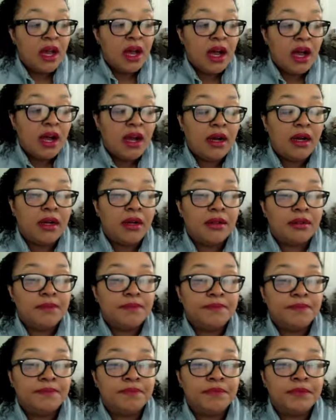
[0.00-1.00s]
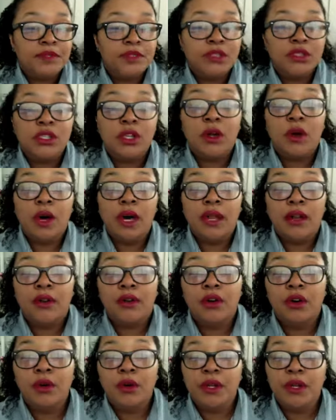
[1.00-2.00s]
Um, so I don't
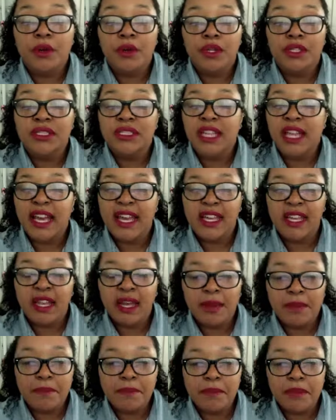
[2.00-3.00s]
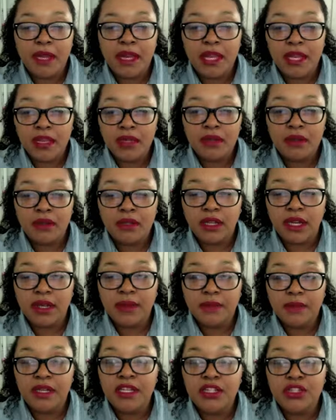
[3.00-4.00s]
know what it was, and I had like ma
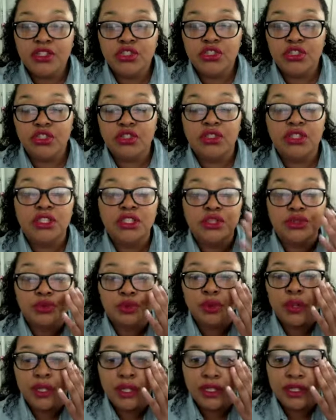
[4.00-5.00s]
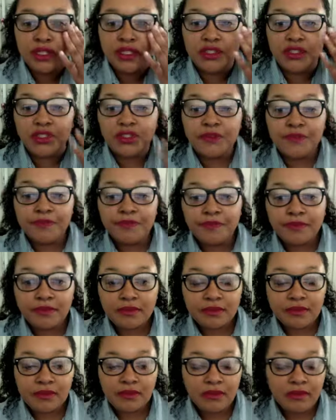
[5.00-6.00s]
like major shrinkage.
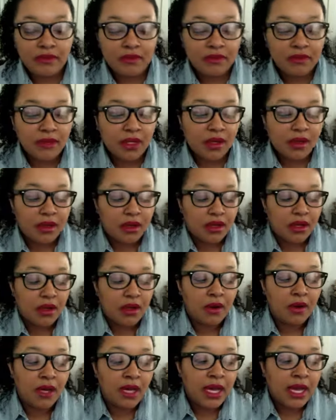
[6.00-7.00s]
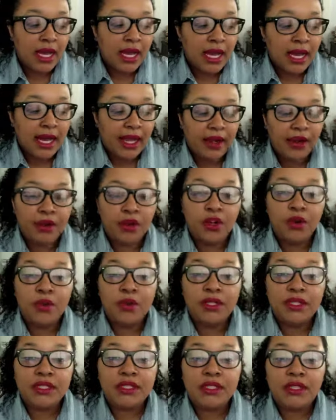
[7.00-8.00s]
So I don't know
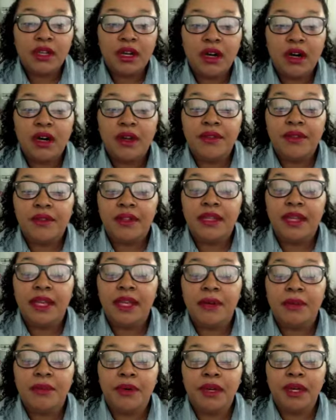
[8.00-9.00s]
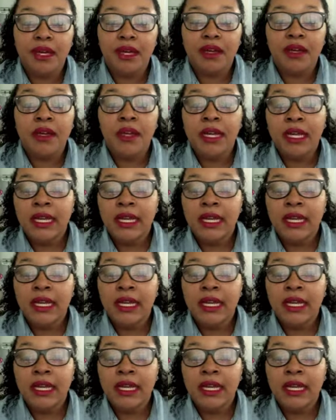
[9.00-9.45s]
what's the cause of that, but